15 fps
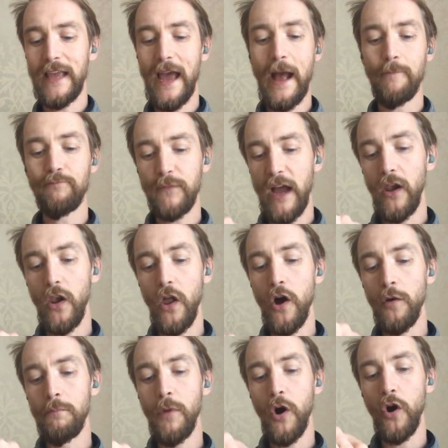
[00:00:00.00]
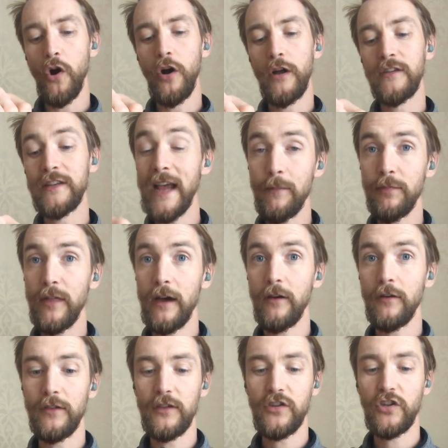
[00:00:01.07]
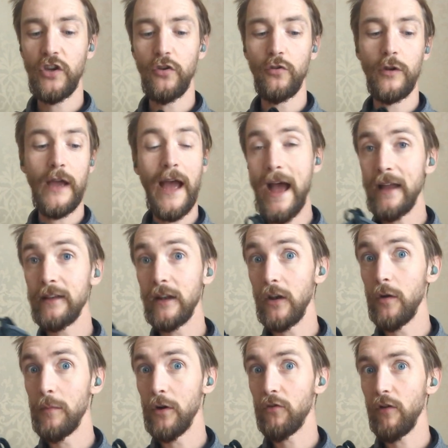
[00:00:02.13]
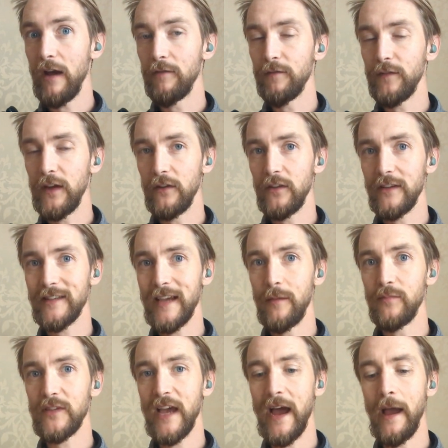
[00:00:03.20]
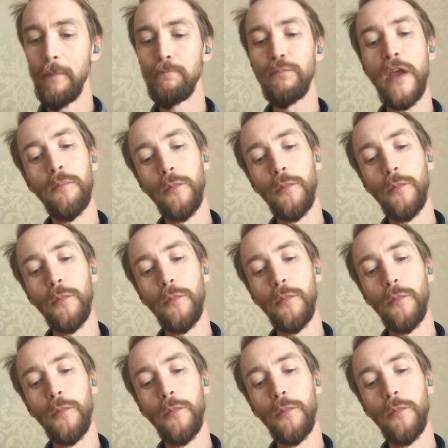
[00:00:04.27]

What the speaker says: get a lot more depth out of the shoe and a lot more ground feel at the same time.